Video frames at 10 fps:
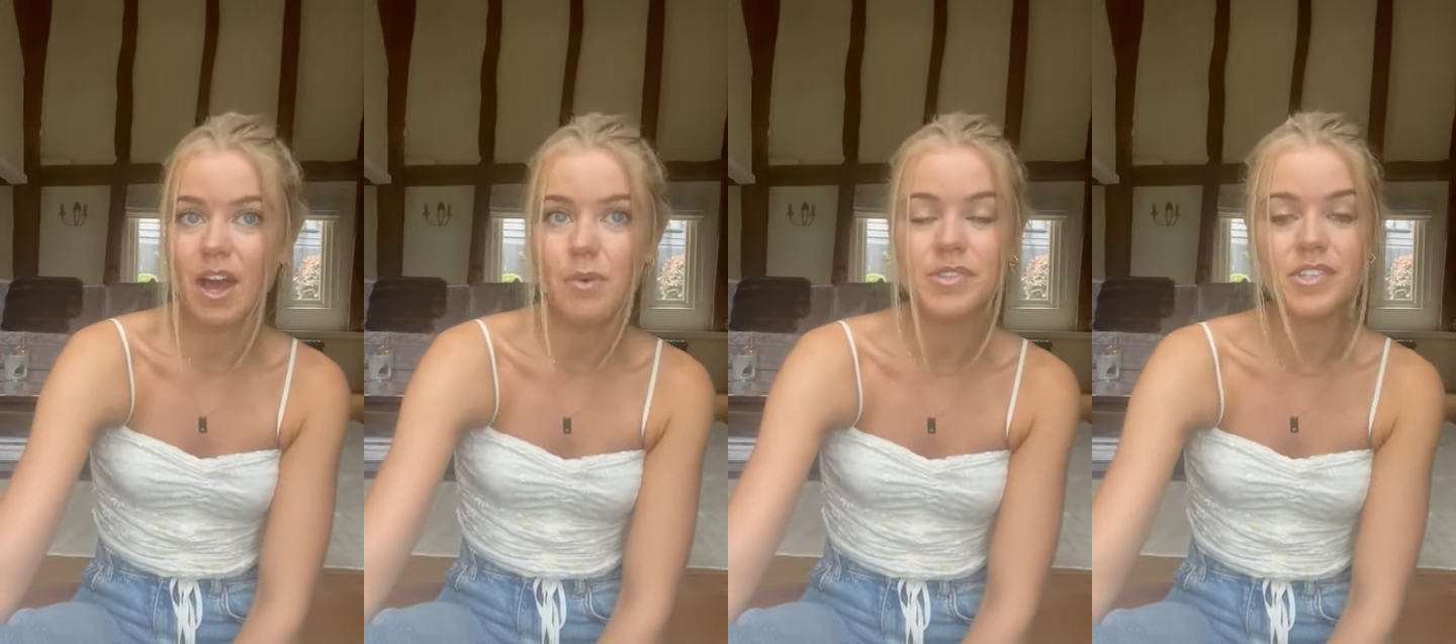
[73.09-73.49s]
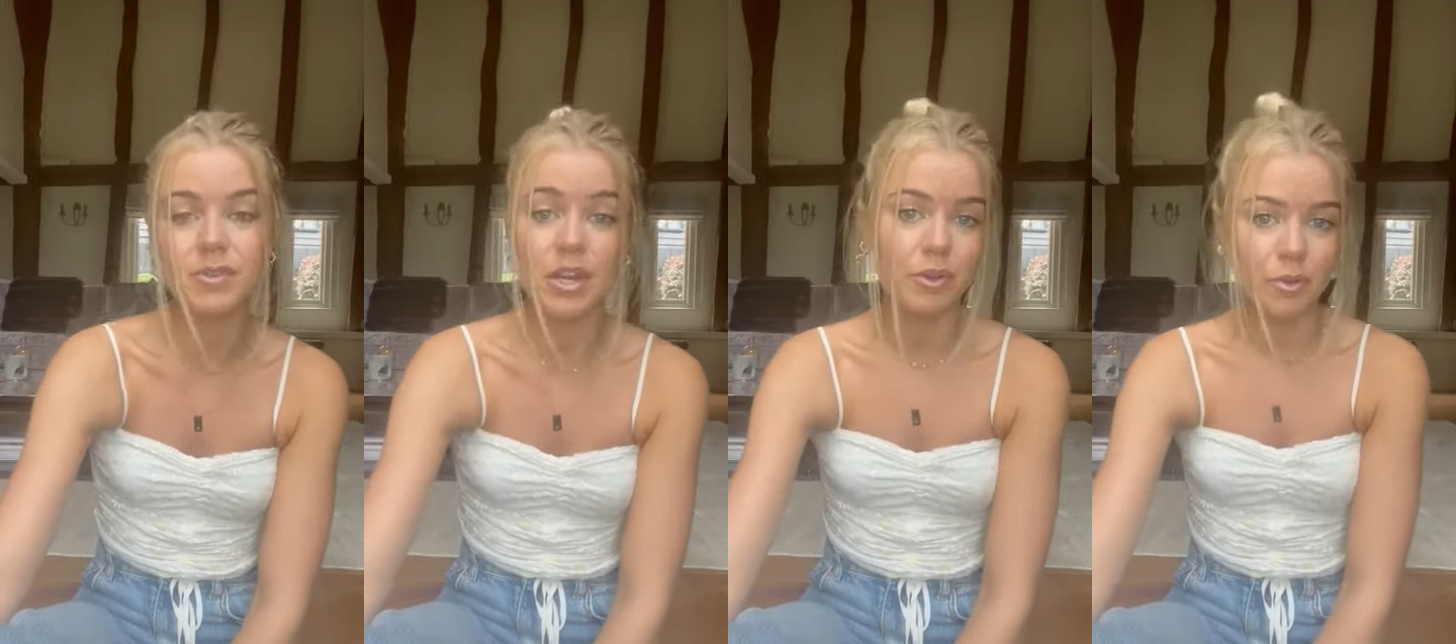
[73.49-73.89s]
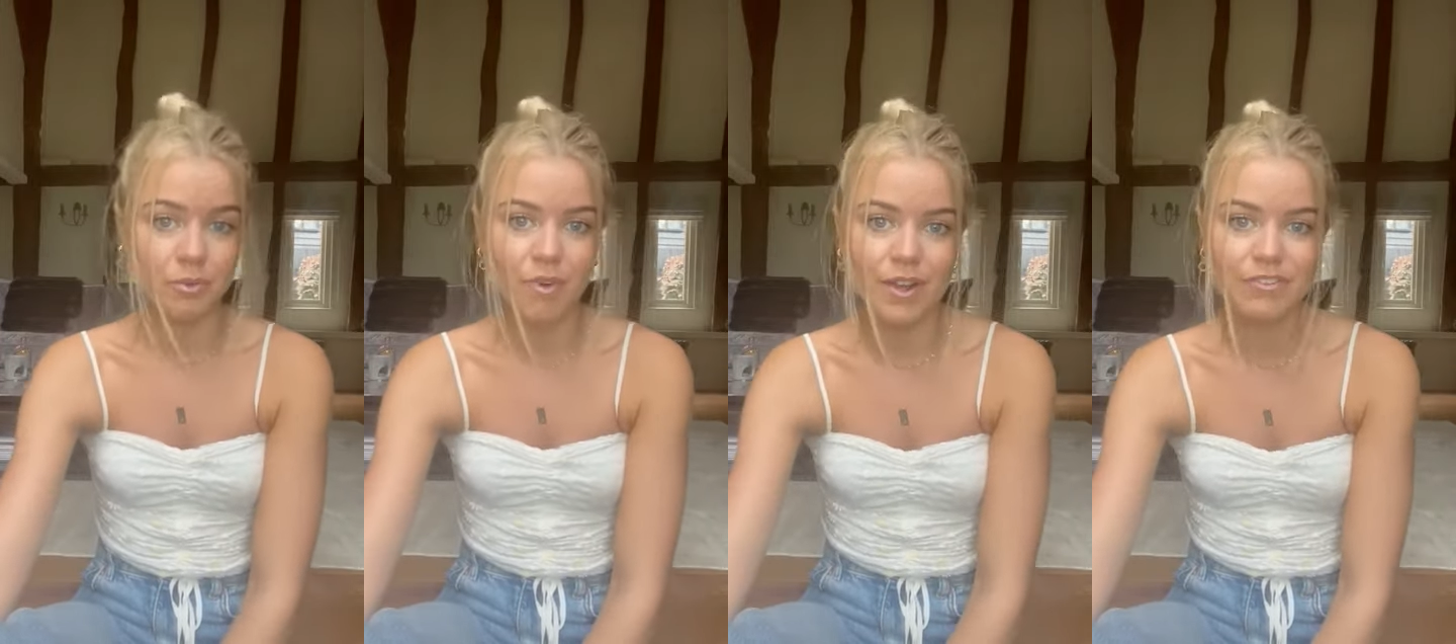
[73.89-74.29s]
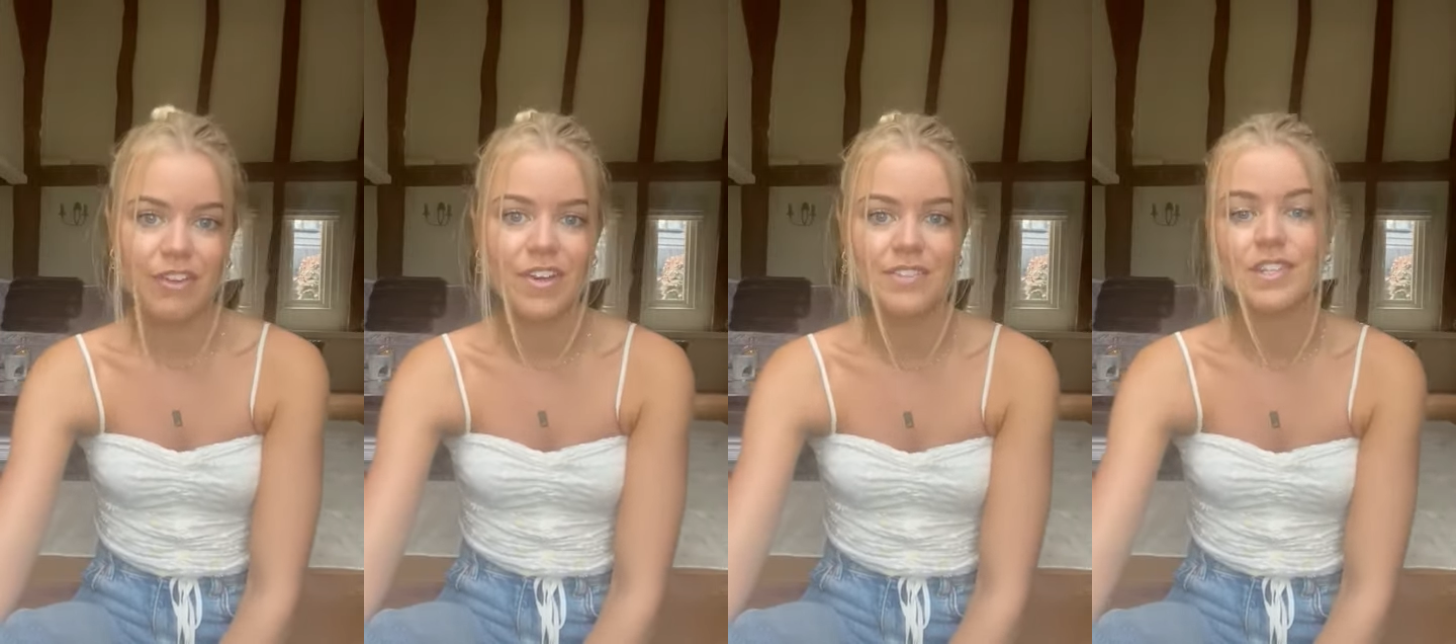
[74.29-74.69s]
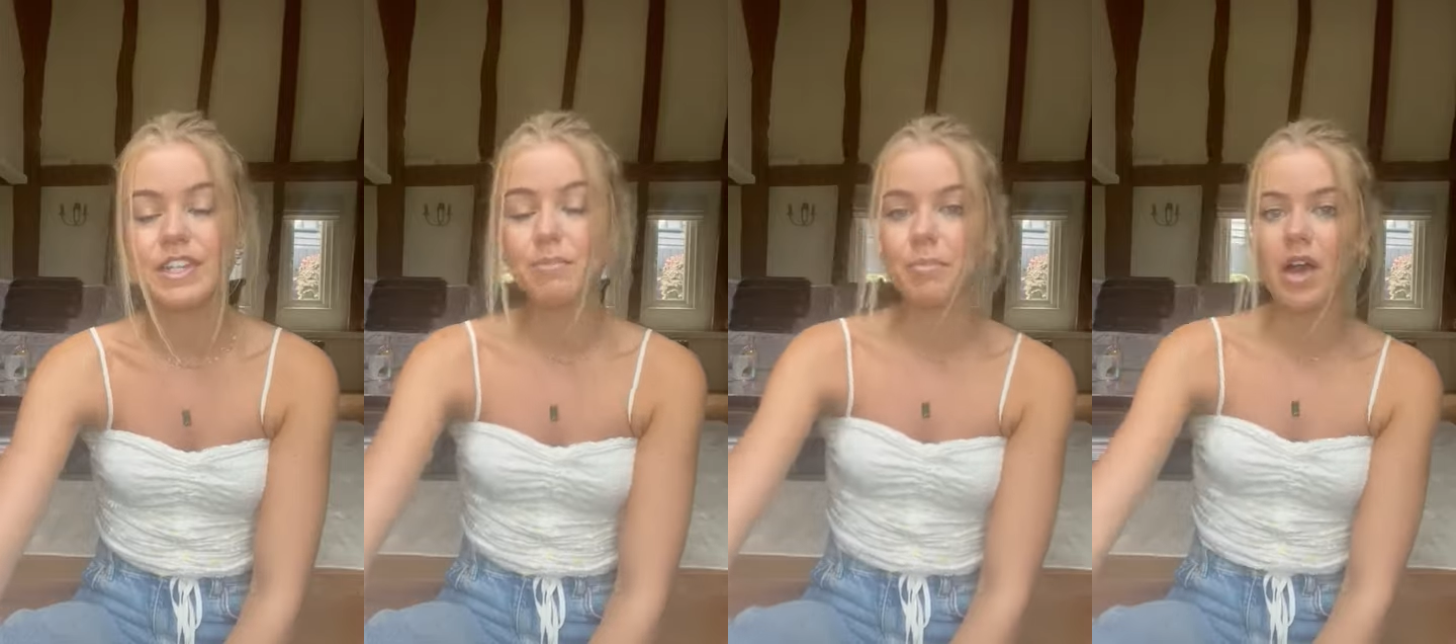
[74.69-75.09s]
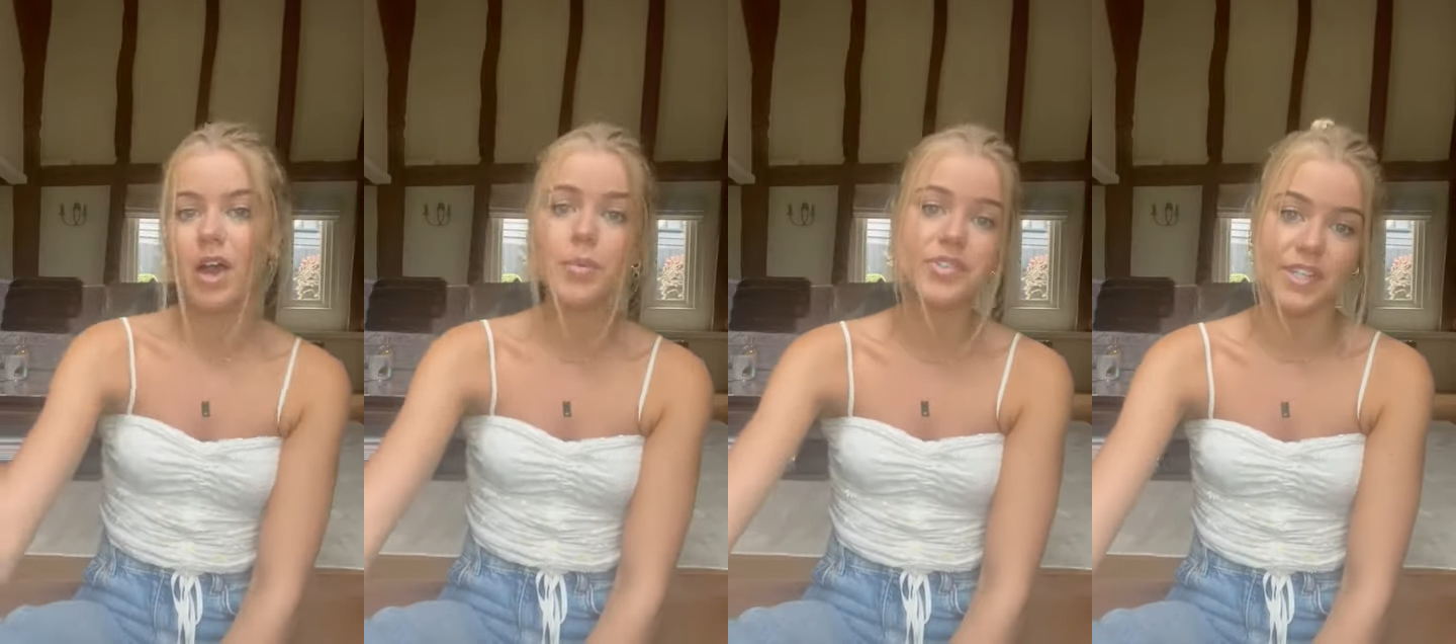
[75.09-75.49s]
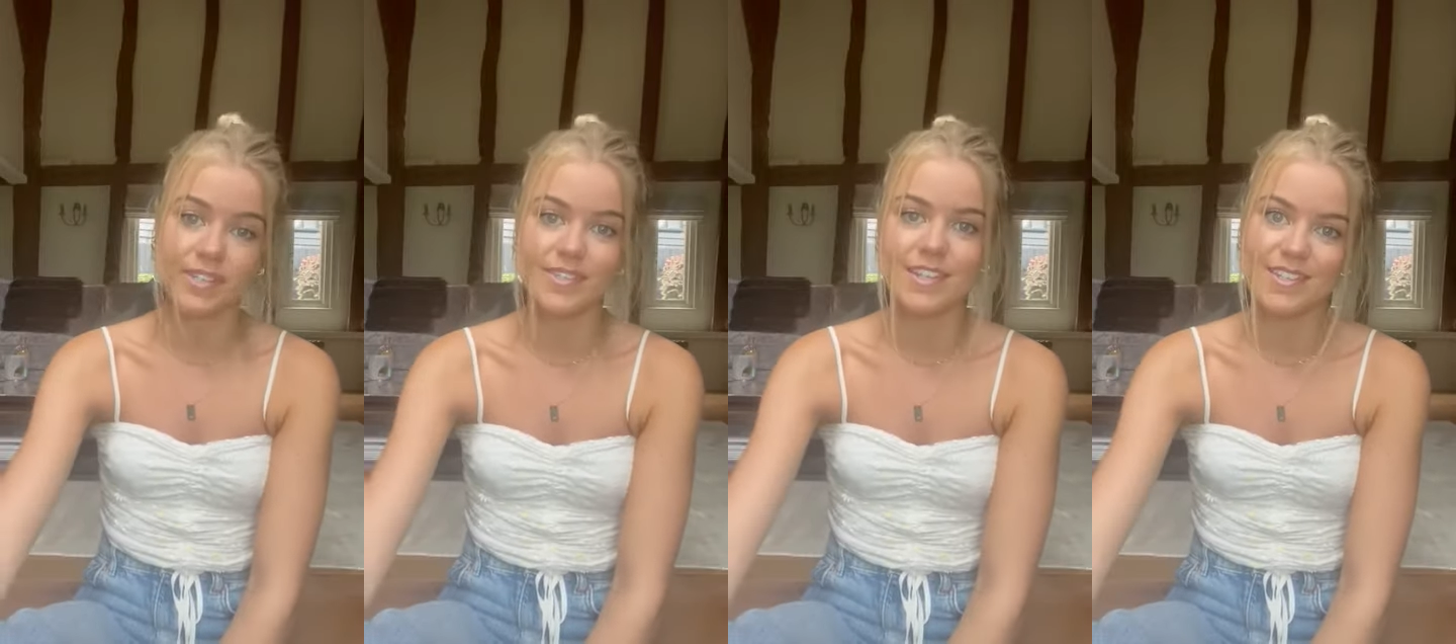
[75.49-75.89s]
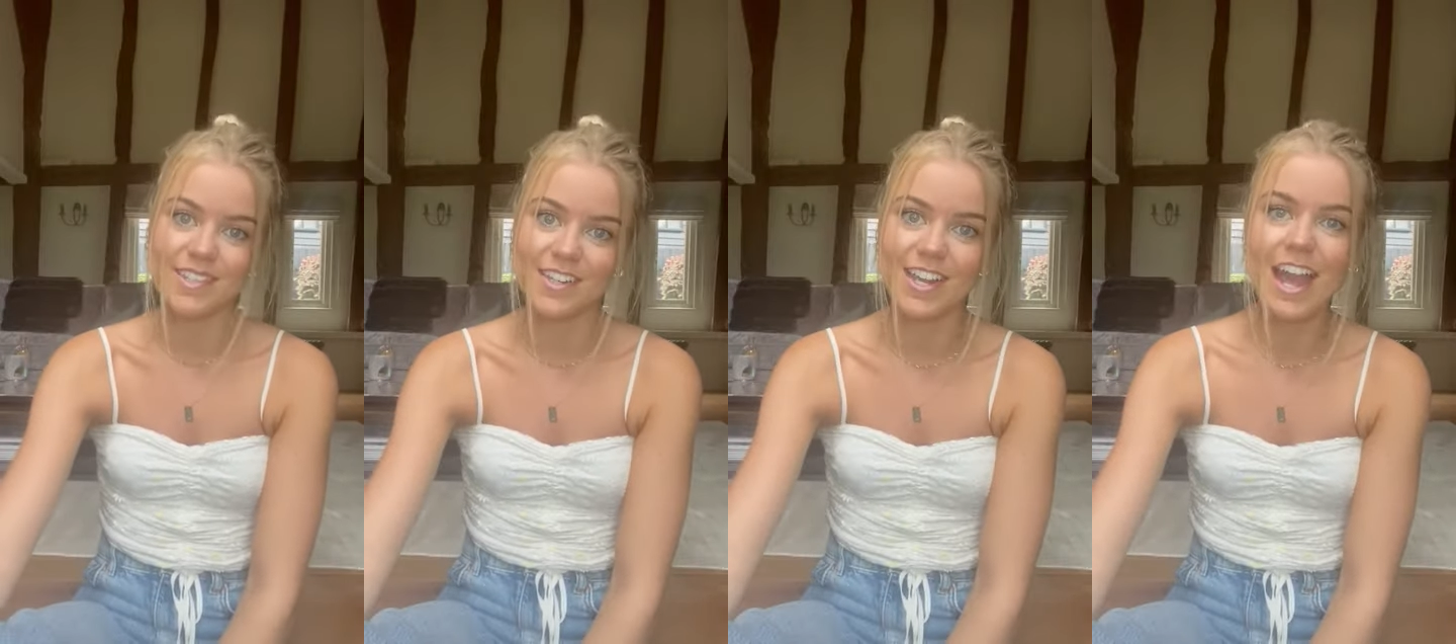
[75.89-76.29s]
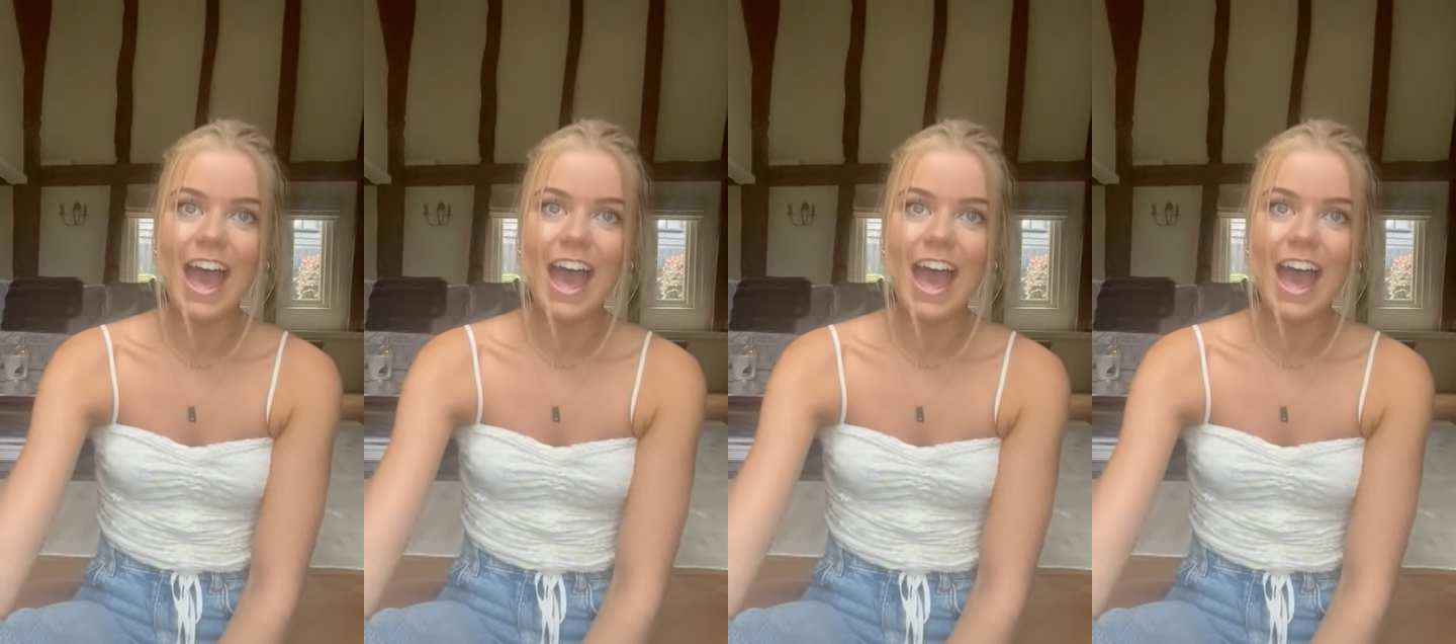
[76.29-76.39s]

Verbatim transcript: I would still, you know, go on a run if I fancied it, but I wasn't consistent.